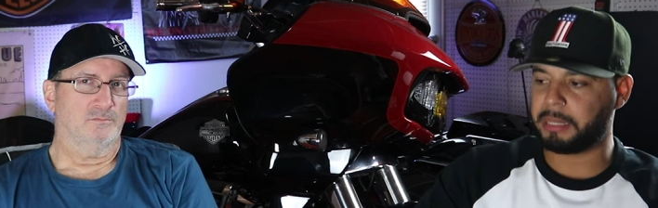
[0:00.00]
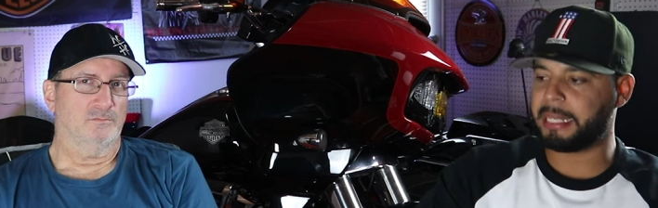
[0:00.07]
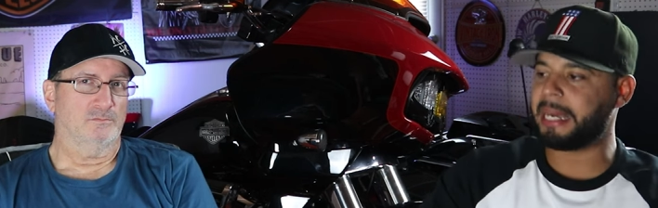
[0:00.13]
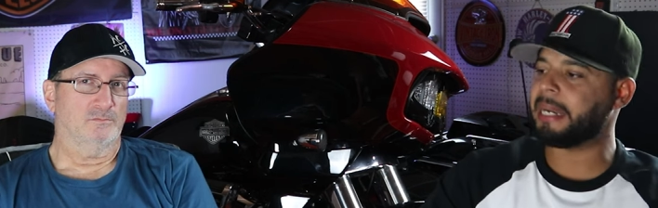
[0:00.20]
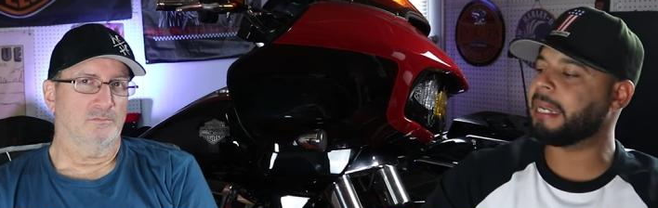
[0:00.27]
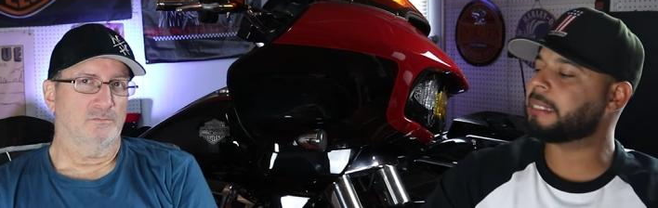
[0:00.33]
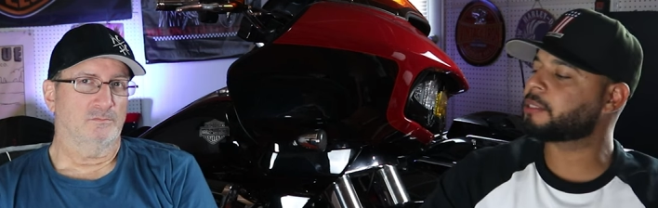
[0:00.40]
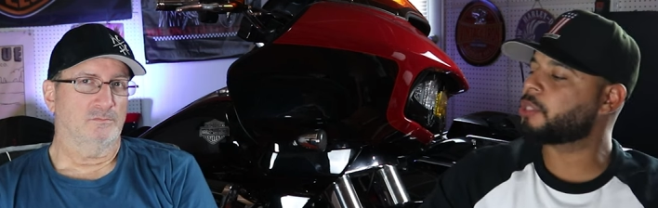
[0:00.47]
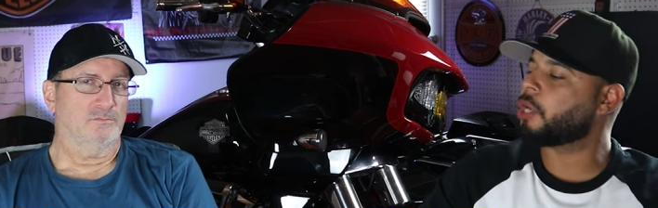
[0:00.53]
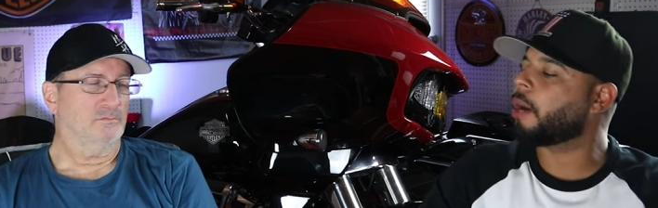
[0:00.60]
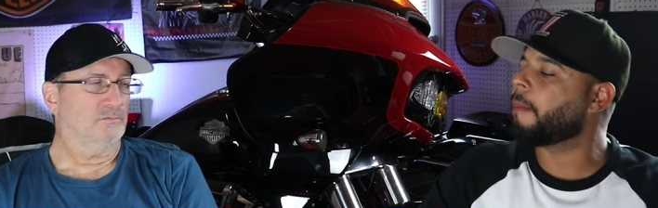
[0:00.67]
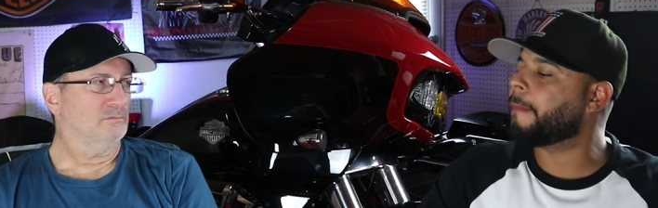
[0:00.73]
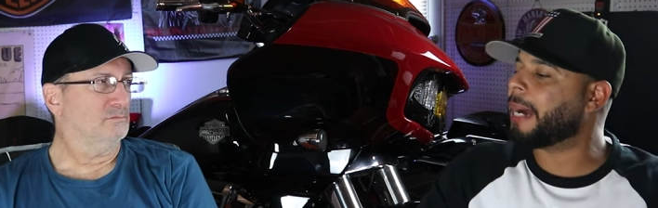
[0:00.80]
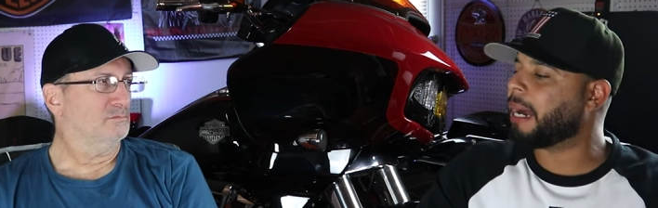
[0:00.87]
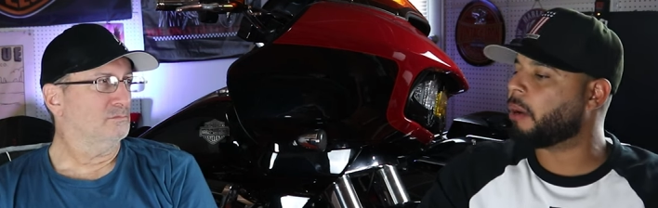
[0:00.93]
Speaker 1: let, let's
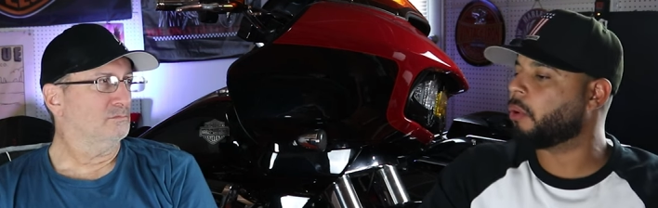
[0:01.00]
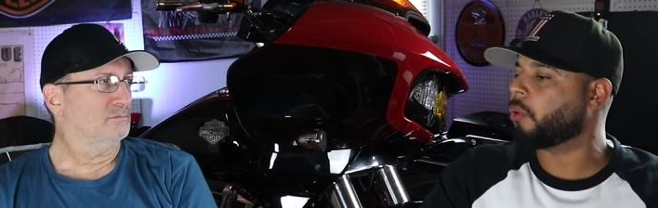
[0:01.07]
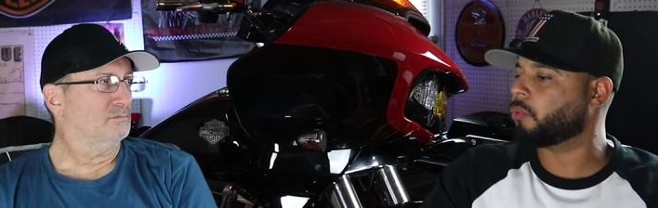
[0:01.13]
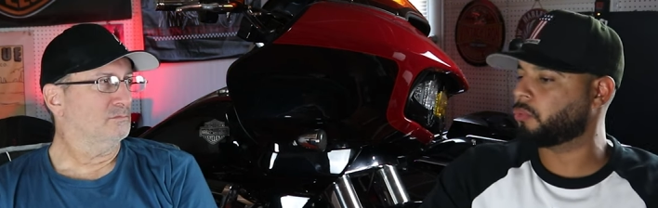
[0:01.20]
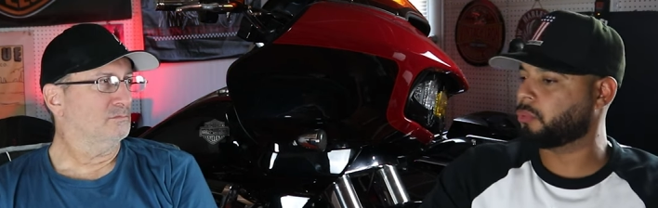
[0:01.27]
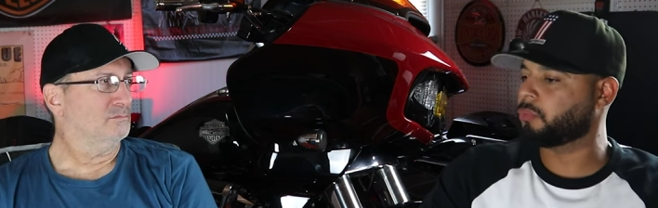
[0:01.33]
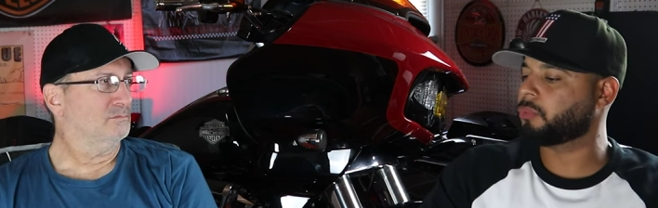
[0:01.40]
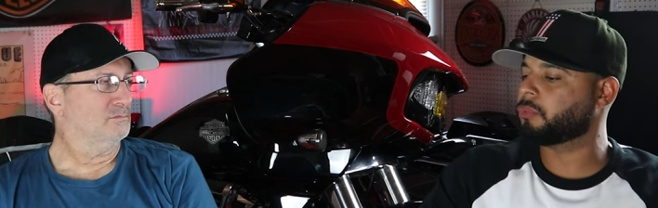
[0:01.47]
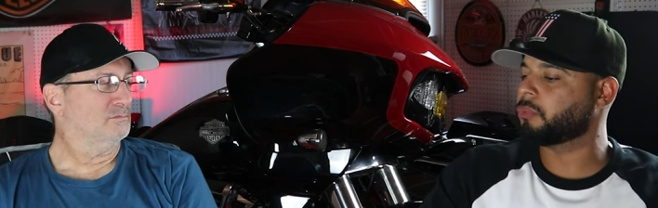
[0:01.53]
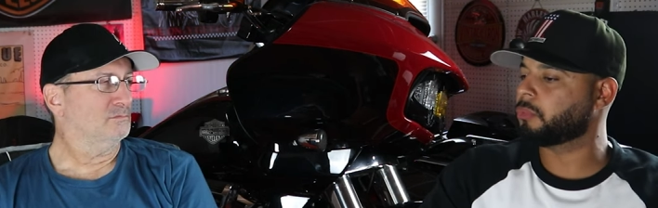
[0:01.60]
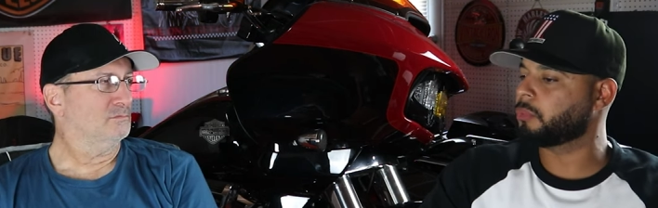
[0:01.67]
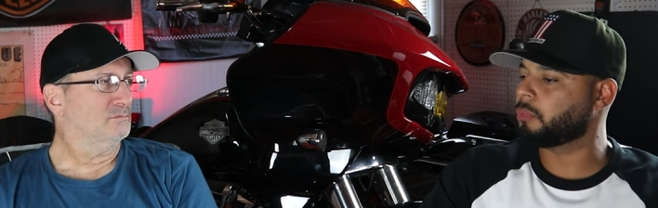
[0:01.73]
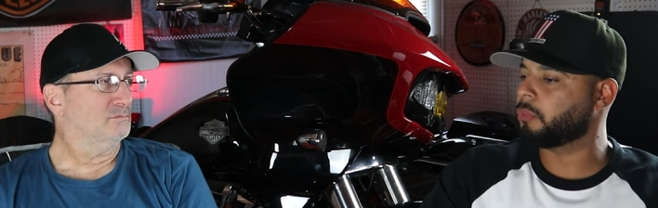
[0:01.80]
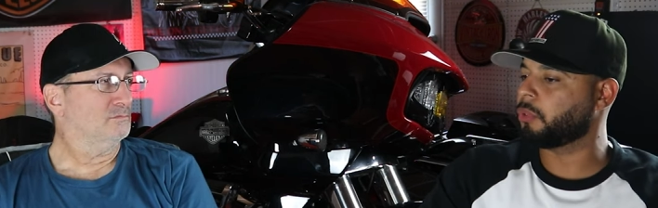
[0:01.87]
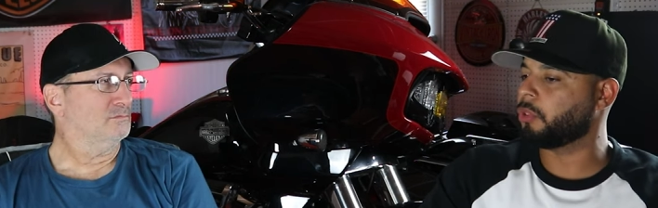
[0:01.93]
talk about
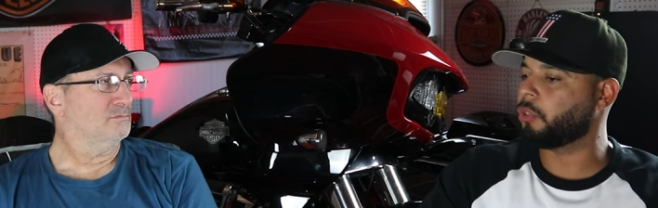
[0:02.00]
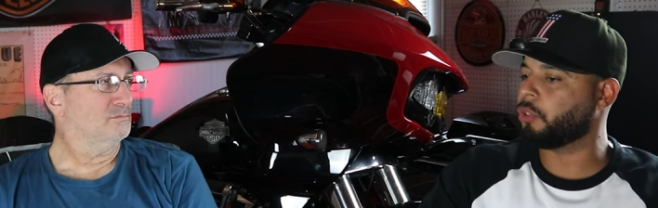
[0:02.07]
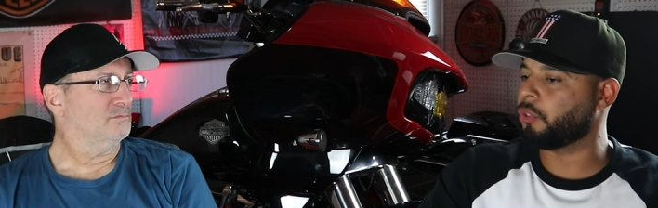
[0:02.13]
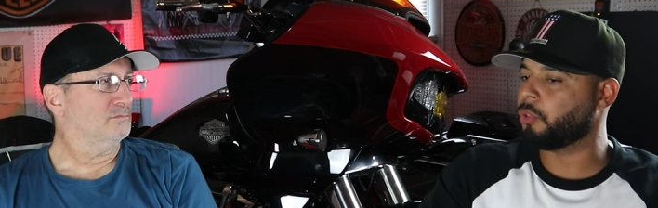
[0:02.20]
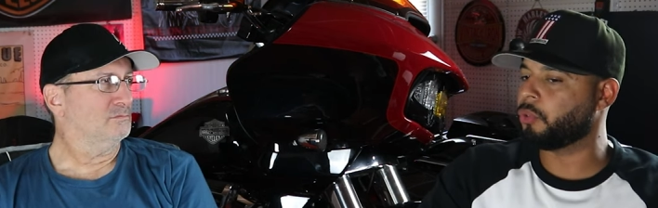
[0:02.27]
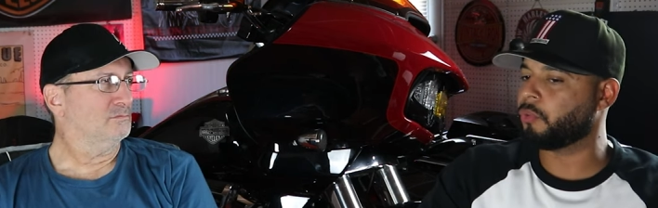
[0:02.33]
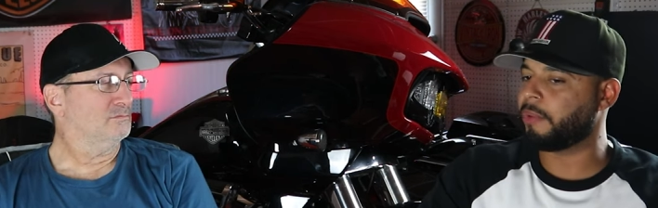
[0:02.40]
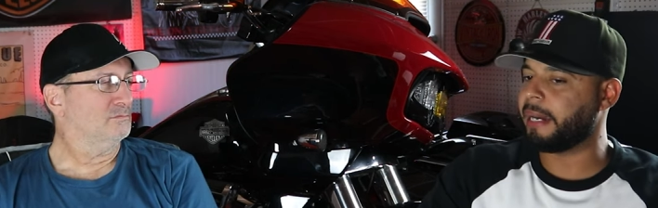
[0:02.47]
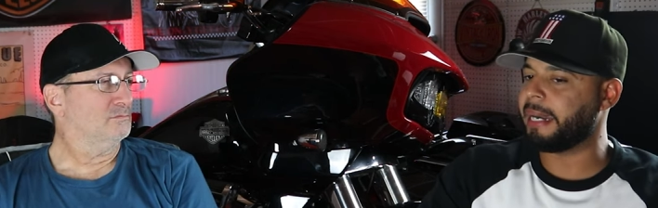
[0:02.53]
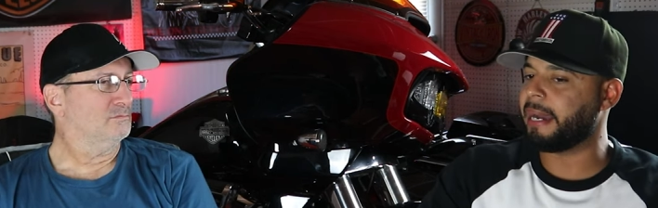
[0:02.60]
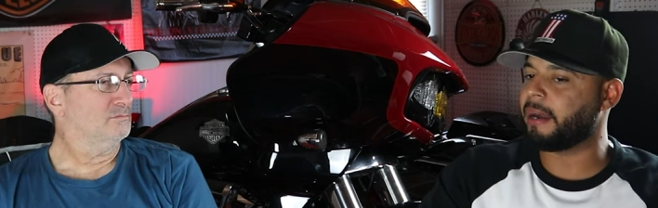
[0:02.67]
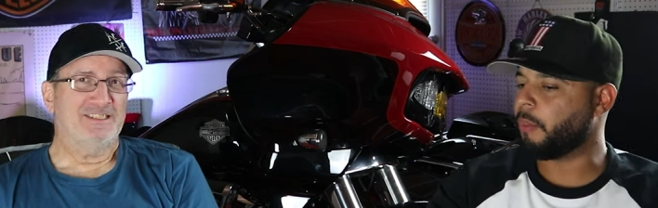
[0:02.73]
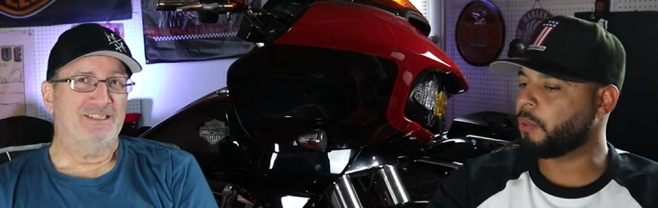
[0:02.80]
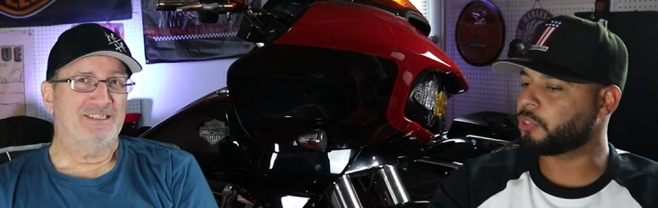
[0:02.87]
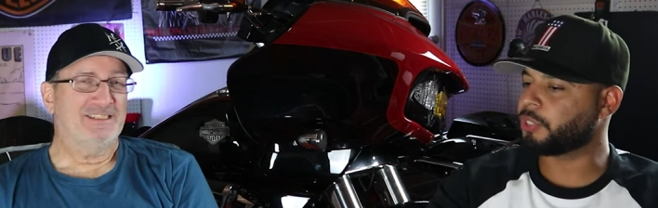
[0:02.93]
you right
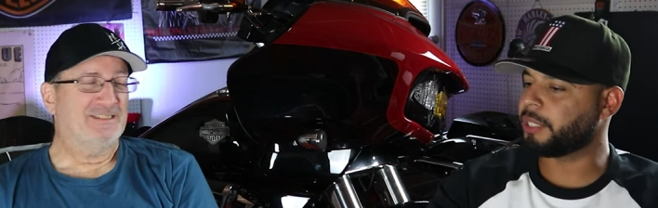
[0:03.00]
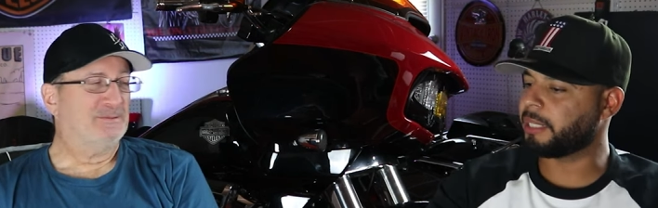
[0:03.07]
now. I want